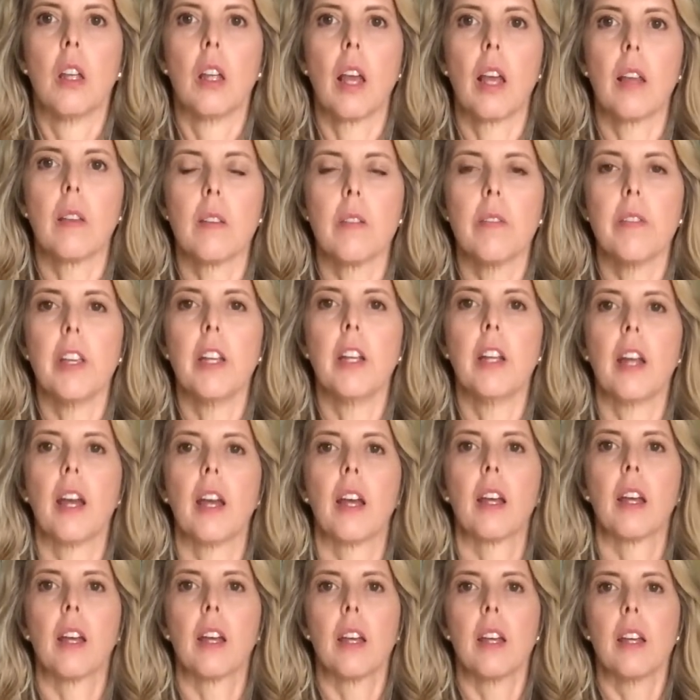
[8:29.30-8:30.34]
has a
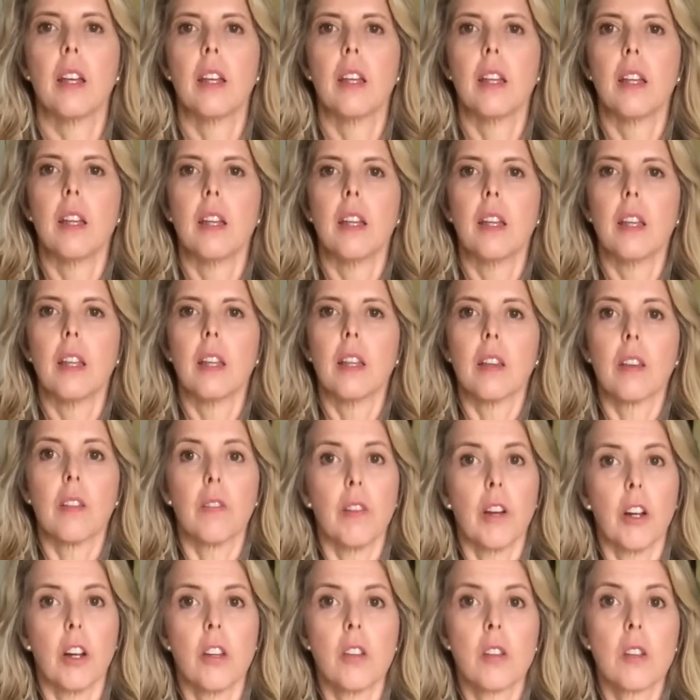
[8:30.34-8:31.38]
V-neck, it's
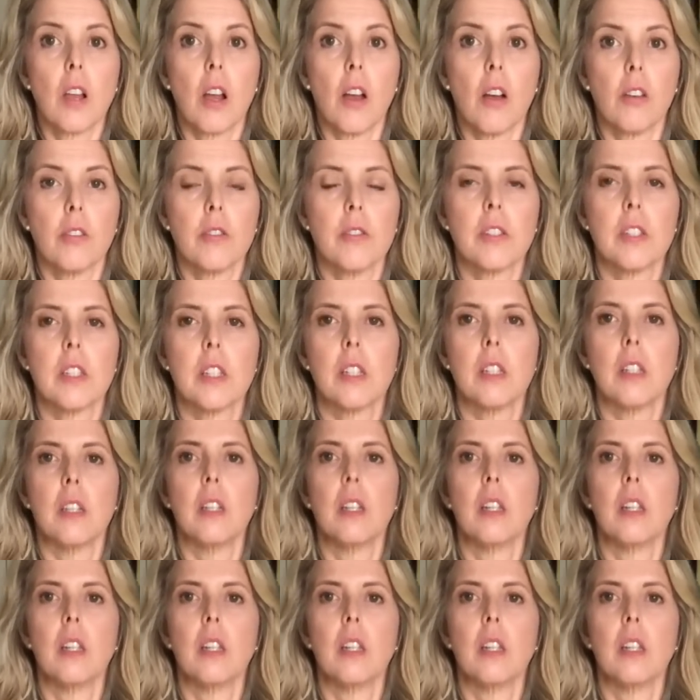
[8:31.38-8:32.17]
very soft,